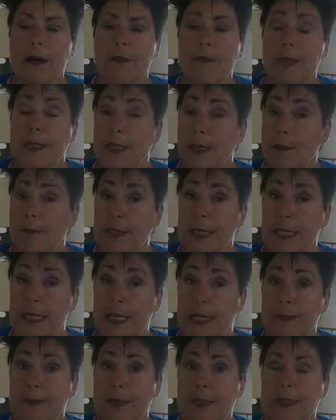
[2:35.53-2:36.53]
Some
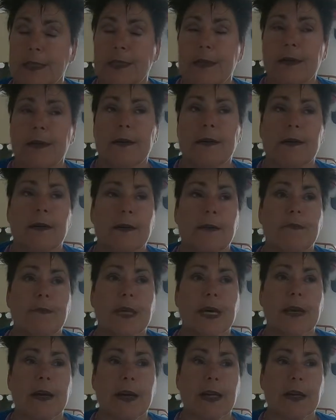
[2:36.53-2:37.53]
tips
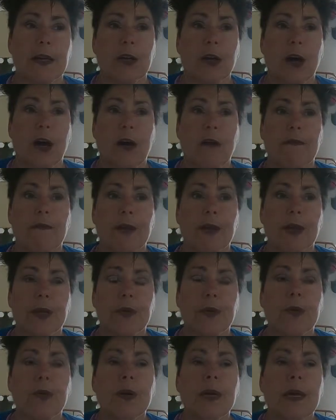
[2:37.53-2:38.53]
that I can offer
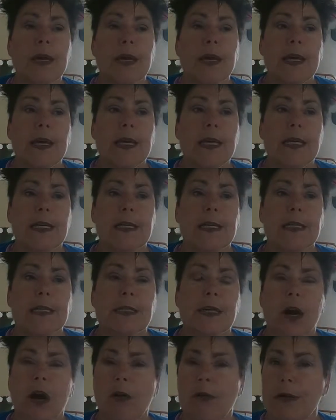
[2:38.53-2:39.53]
you is
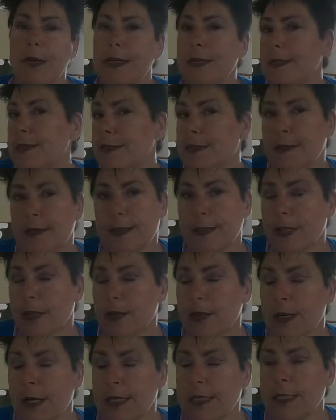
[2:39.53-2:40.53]
always, it's a
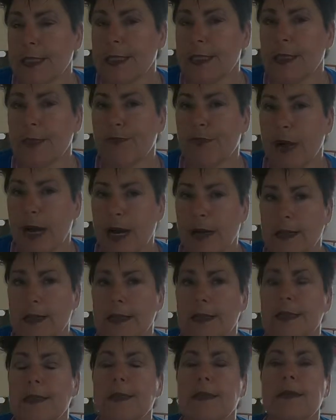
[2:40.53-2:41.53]
good idea to
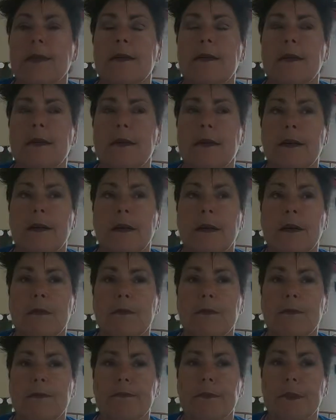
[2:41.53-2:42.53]
practice
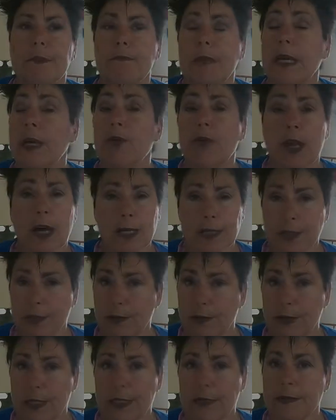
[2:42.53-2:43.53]
equalizing
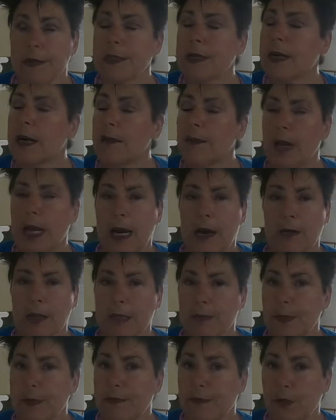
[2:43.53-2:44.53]
your ears a couple
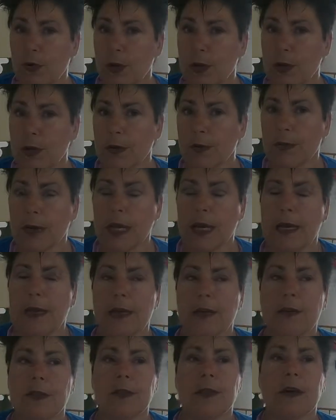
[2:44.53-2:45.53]
hours before you're
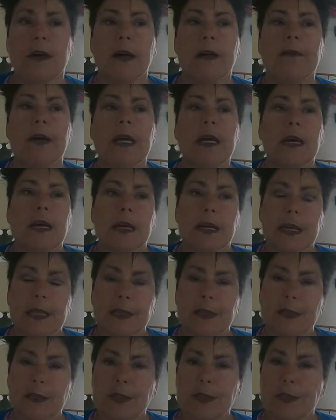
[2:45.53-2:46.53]
planning your dive.
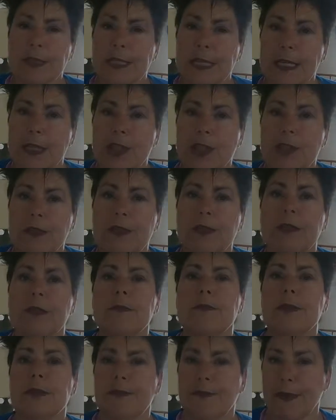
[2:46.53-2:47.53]
Get those eustachian
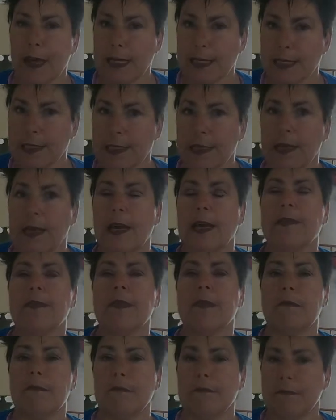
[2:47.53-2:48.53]
tubes flexing, get
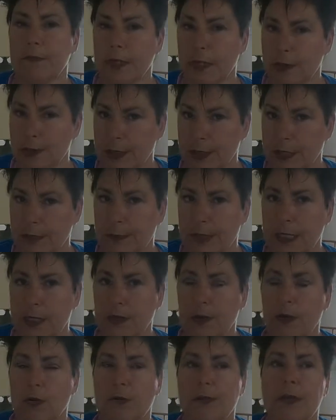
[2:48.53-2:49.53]
them used to being
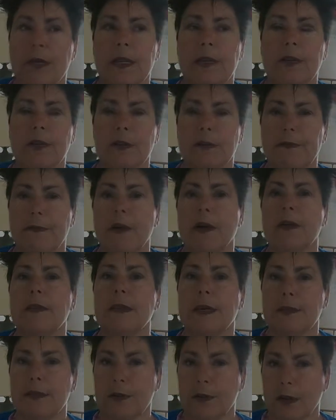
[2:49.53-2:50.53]
open, and you'll find
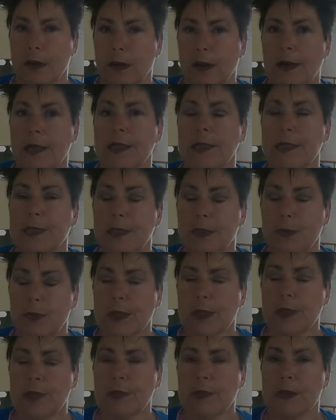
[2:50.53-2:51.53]
that they're a lot easier
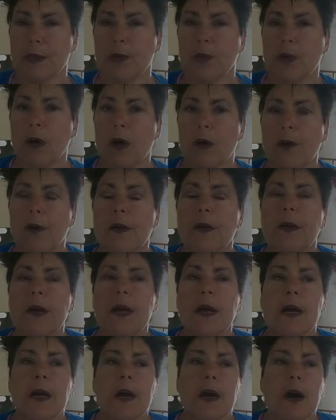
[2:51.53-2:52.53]
once you're in the water.
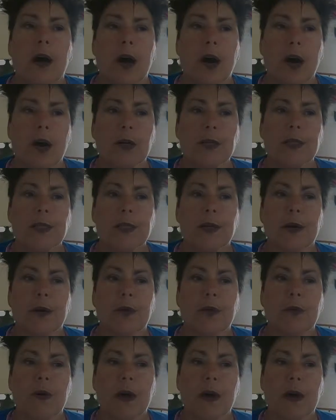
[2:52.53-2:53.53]

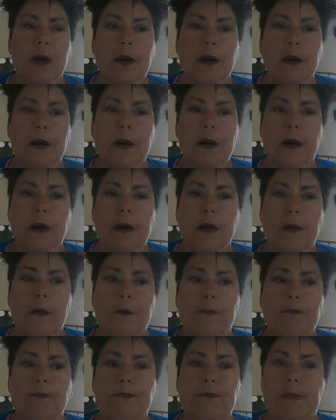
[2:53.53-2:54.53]
Also,
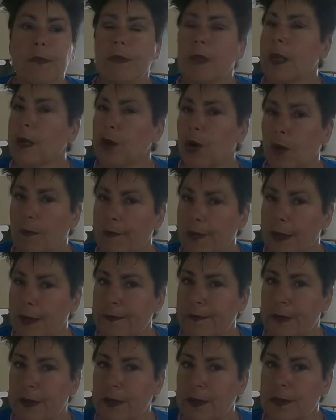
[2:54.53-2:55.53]
go feet
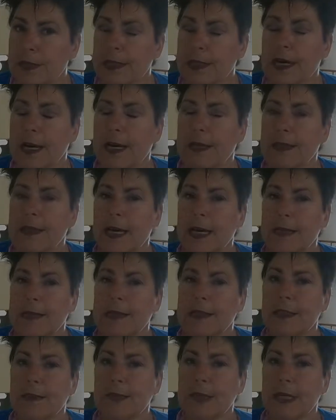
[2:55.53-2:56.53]
first. That
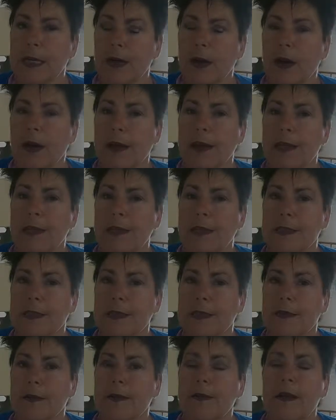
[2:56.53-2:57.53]
tends to be a lot
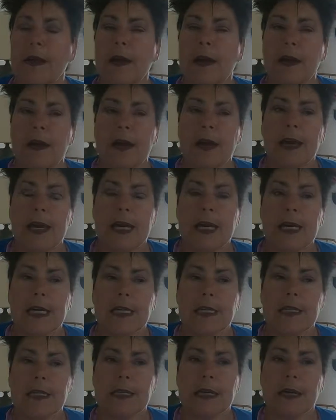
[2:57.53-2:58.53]
easier,
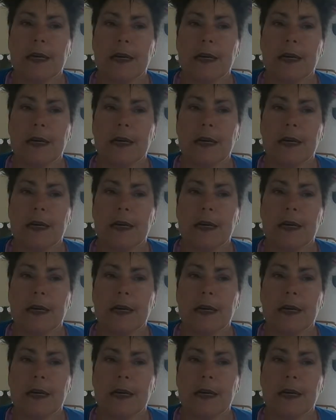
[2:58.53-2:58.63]
and